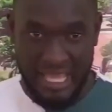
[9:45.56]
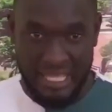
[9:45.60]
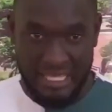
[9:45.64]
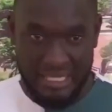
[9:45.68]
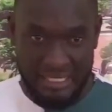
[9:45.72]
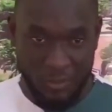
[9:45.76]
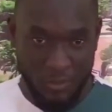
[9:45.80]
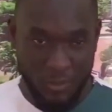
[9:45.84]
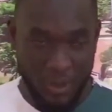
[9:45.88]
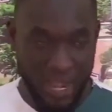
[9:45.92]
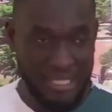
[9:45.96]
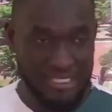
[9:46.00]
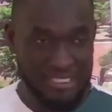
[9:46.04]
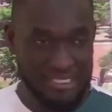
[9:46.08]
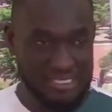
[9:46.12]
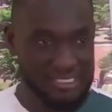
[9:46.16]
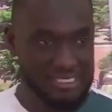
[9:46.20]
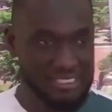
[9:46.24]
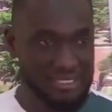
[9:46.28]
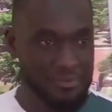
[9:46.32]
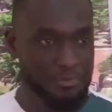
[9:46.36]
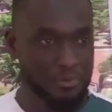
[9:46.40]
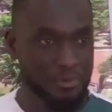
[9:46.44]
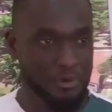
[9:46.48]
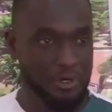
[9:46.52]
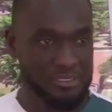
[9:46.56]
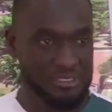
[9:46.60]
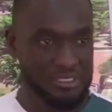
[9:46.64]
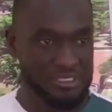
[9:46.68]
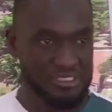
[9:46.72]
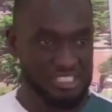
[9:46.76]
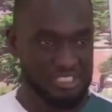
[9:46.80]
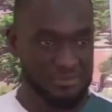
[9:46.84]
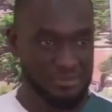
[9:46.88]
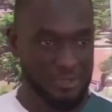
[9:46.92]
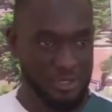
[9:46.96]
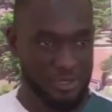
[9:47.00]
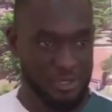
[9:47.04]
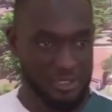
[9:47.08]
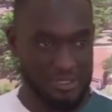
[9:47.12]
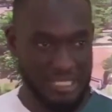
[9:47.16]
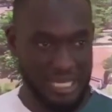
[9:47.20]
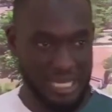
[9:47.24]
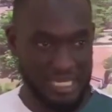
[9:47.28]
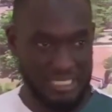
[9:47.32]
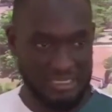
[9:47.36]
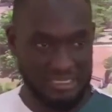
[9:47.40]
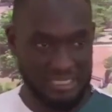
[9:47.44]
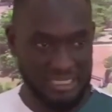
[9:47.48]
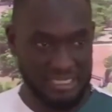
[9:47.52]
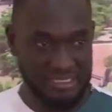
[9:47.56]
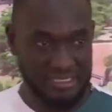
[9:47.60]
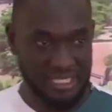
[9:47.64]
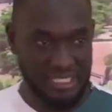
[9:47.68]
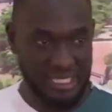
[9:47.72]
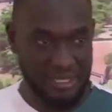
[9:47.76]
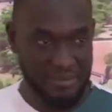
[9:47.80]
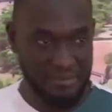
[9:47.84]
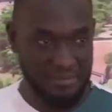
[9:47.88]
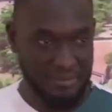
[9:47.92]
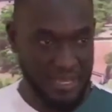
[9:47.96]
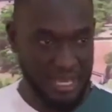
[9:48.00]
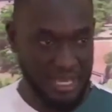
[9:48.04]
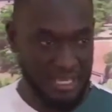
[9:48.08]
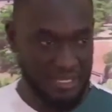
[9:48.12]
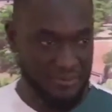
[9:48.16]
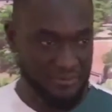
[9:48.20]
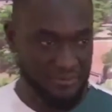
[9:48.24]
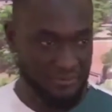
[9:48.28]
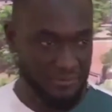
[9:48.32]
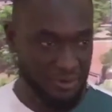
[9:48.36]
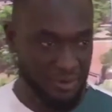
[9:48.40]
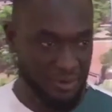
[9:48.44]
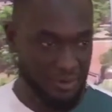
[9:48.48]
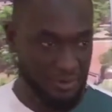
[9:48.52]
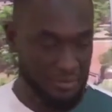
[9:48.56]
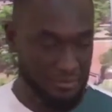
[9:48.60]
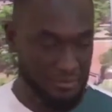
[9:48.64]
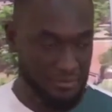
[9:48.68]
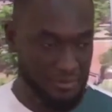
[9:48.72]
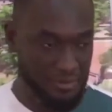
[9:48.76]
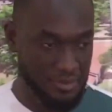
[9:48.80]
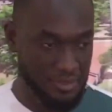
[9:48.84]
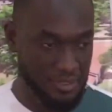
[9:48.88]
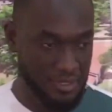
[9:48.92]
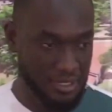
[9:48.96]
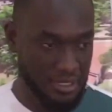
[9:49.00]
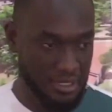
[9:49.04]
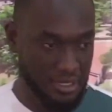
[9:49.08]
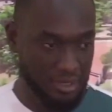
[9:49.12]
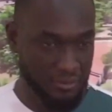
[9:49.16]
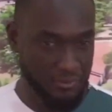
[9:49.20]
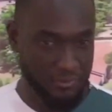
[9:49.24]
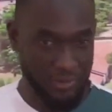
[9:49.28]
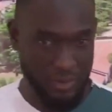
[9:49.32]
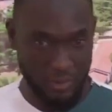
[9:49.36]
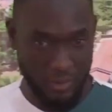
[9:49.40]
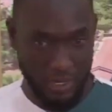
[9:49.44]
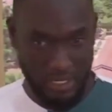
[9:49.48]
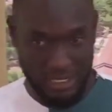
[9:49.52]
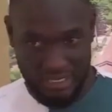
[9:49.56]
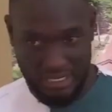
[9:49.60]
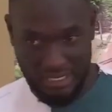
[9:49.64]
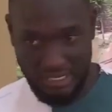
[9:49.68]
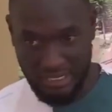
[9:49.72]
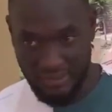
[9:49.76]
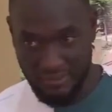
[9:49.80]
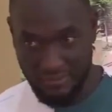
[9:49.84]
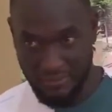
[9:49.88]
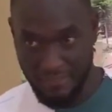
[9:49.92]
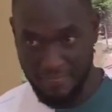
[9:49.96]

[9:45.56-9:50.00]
Why this is important is because I just came back from Rwanda.